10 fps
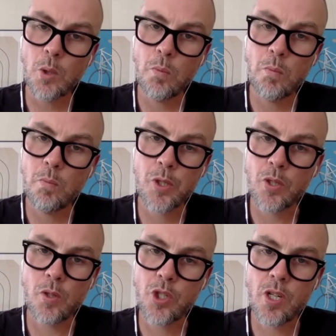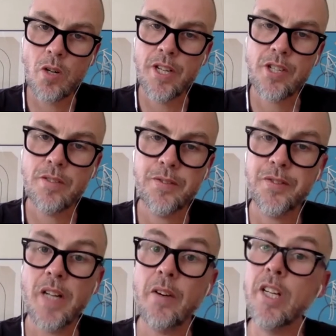Which also is a
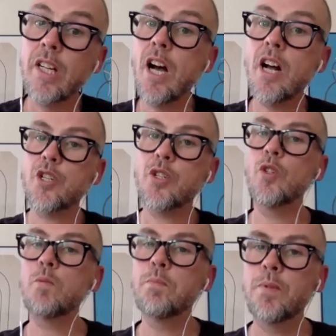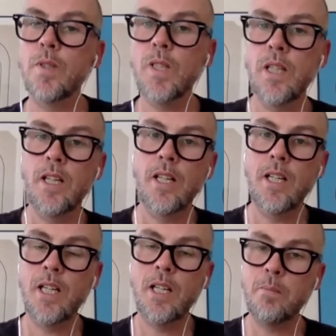very large group,
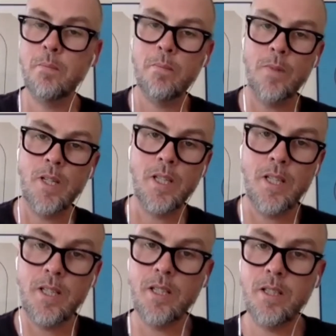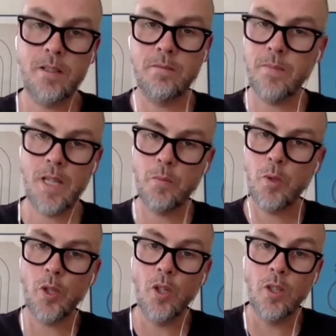and
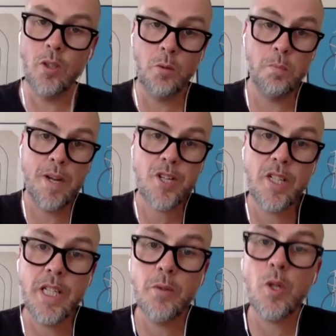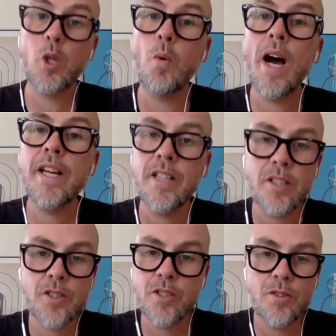we're all basically
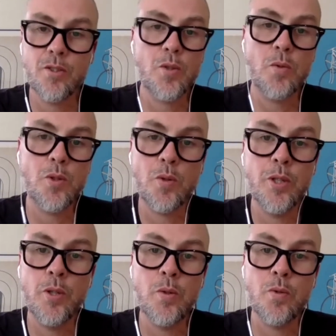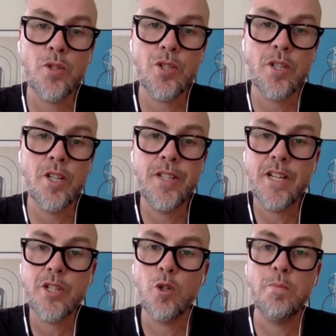required to use
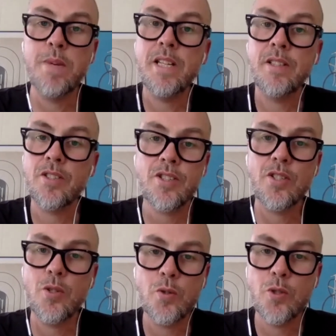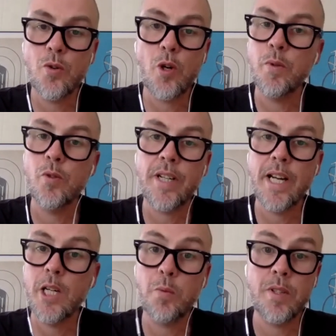digital means to
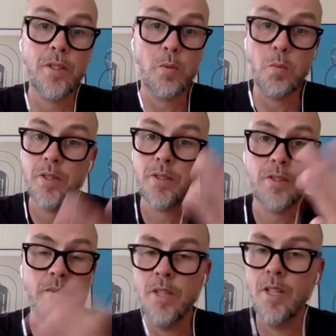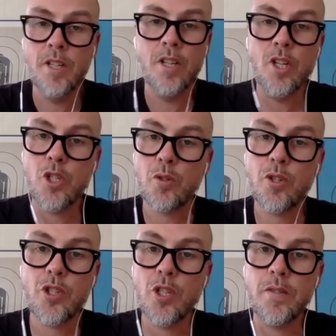communicate with social
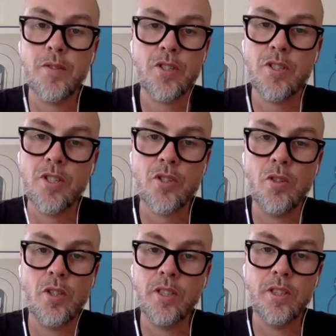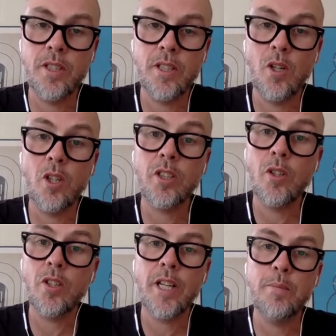services or
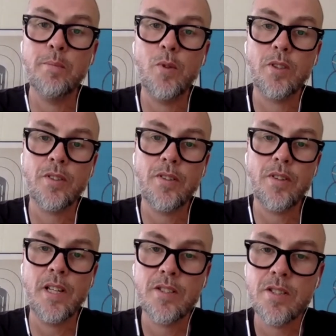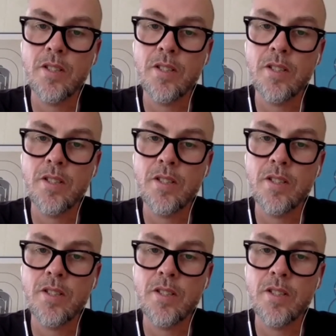other important things.